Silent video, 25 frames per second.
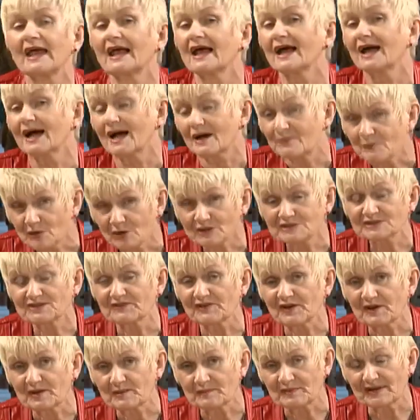I'm also
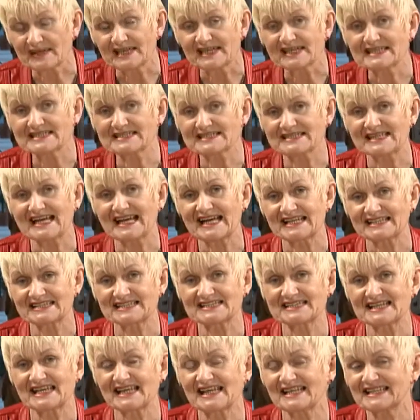very pleased that
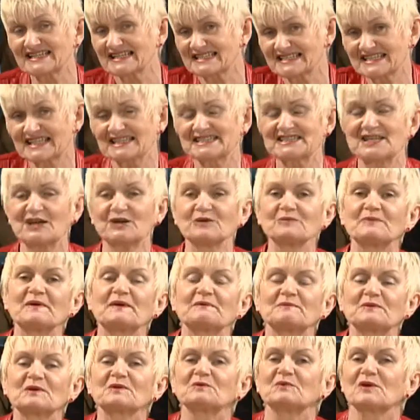the 6 young
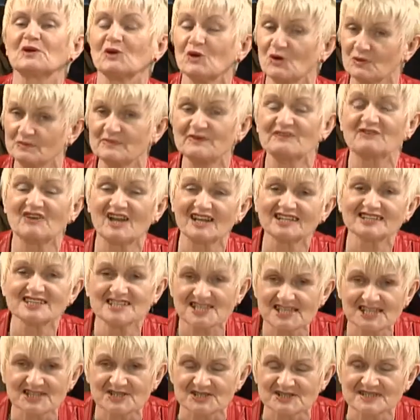people will all be
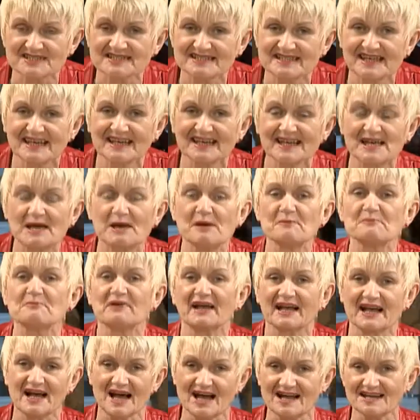volunteers,
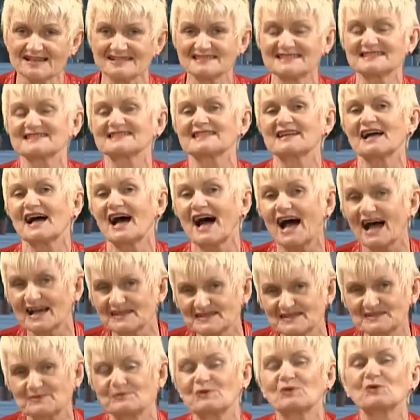because I
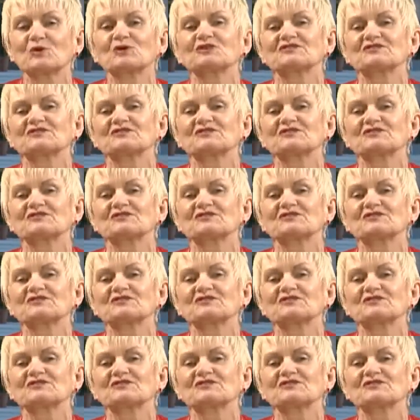support